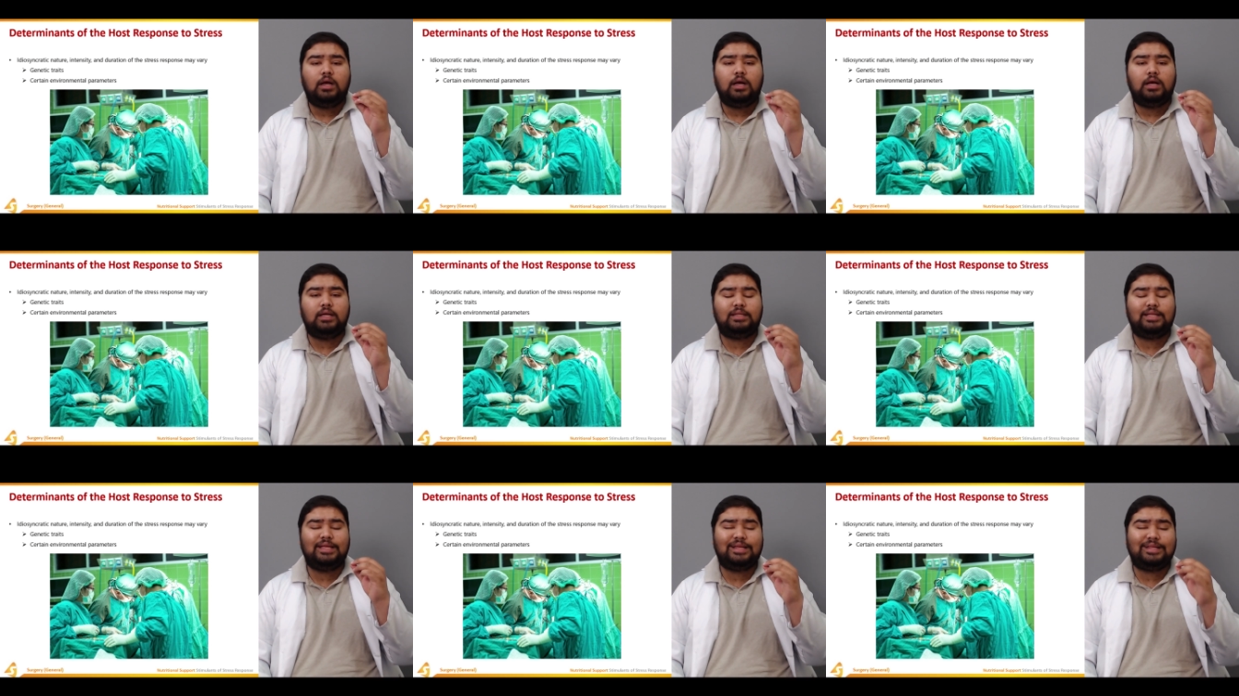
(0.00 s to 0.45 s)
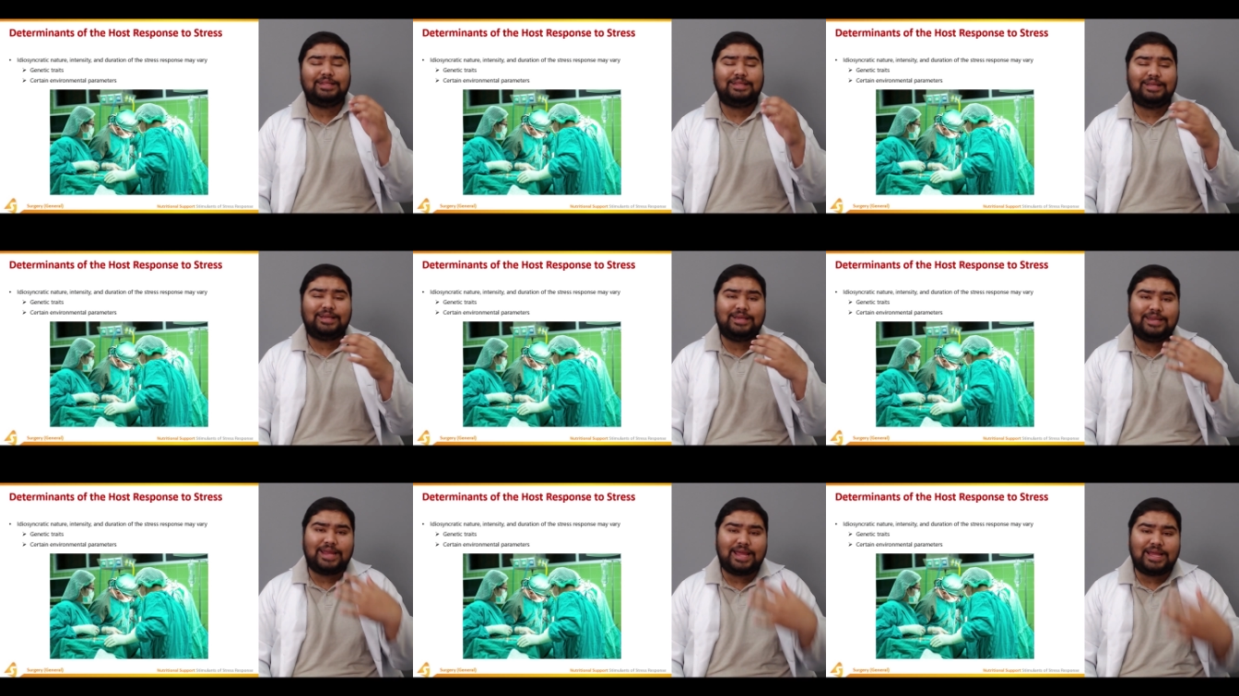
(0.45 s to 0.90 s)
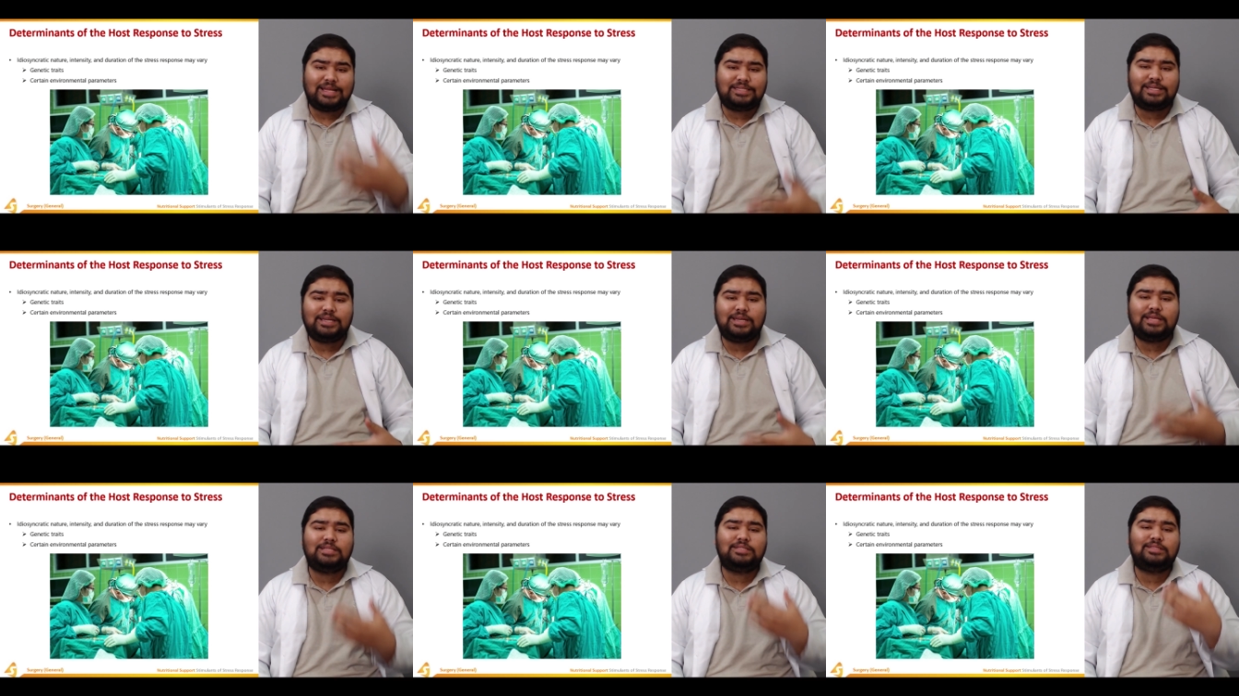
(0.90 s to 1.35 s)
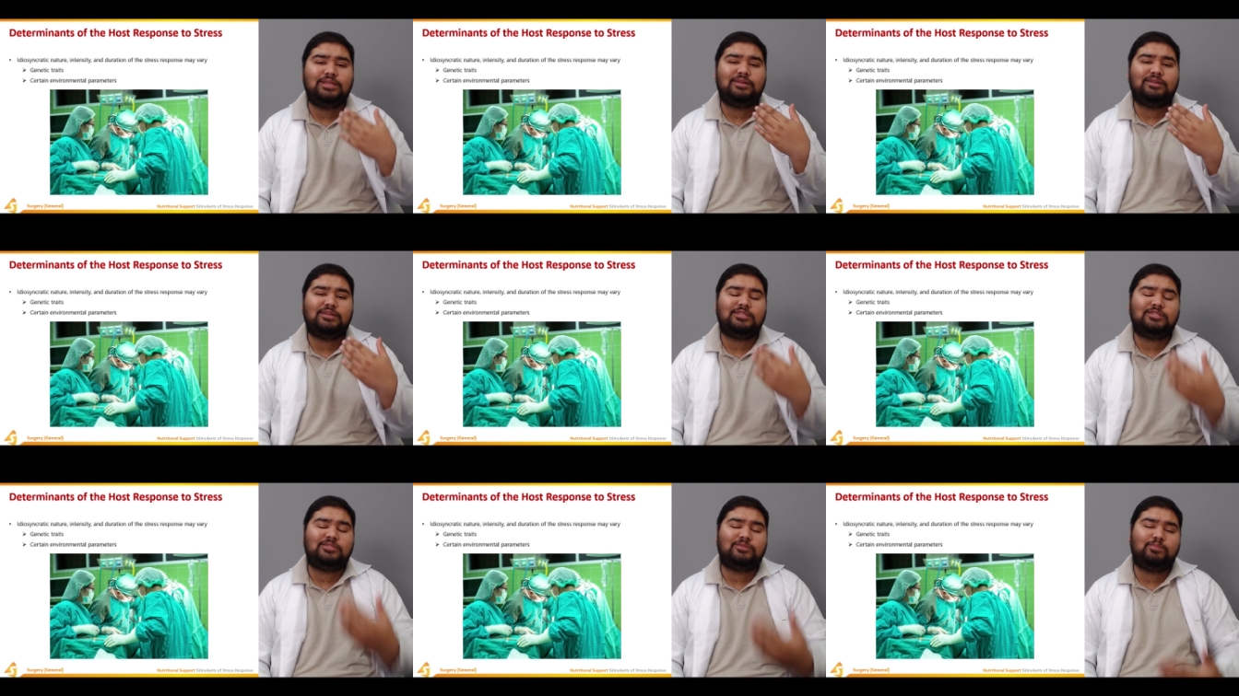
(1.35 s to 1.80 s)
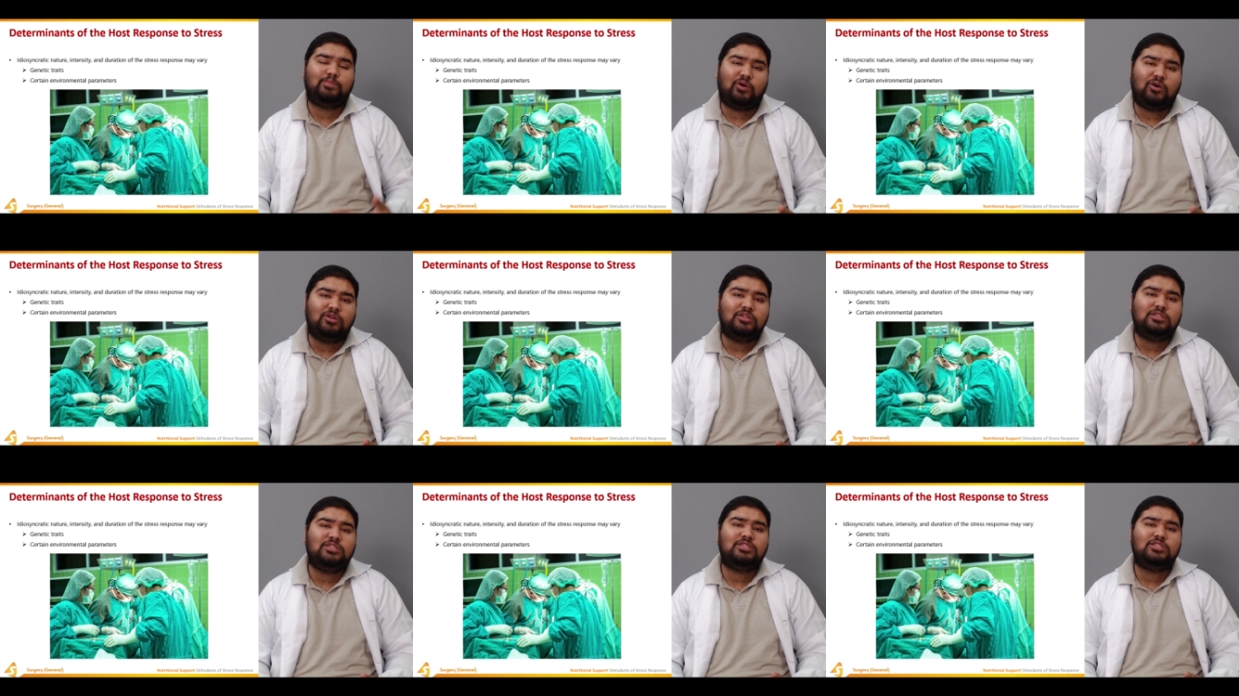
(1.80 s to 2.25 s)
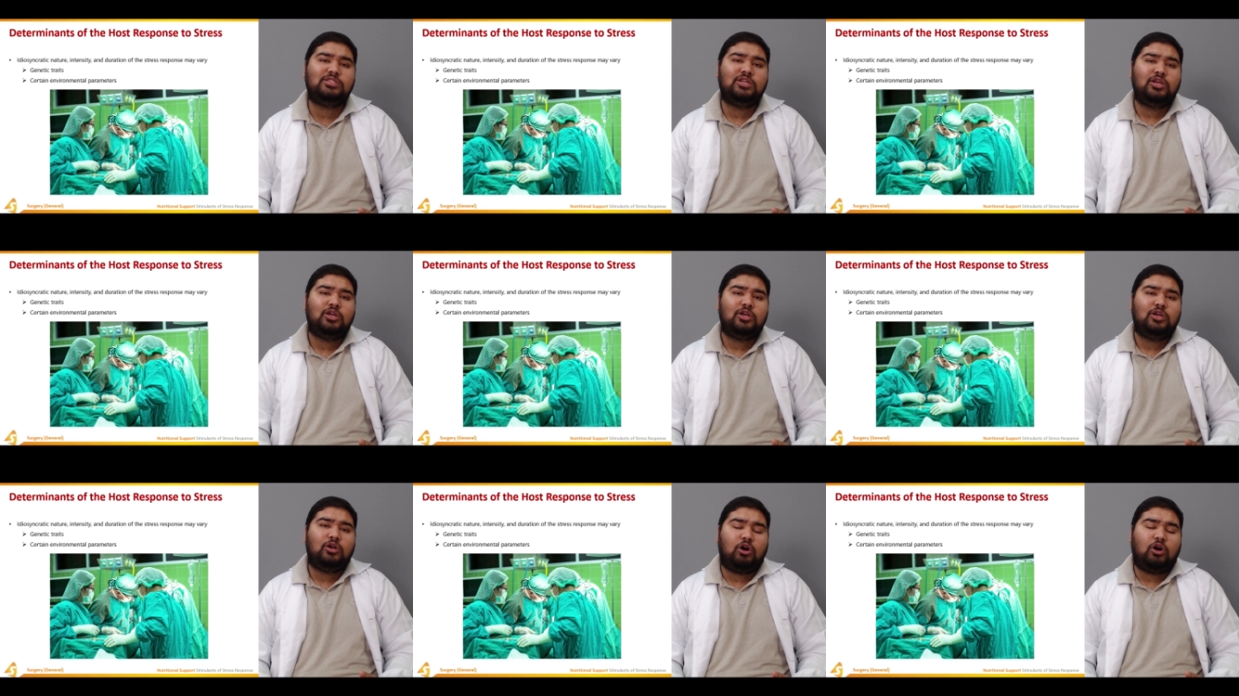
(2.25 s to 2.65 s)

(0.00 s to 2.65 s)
uh, the, the greater is the response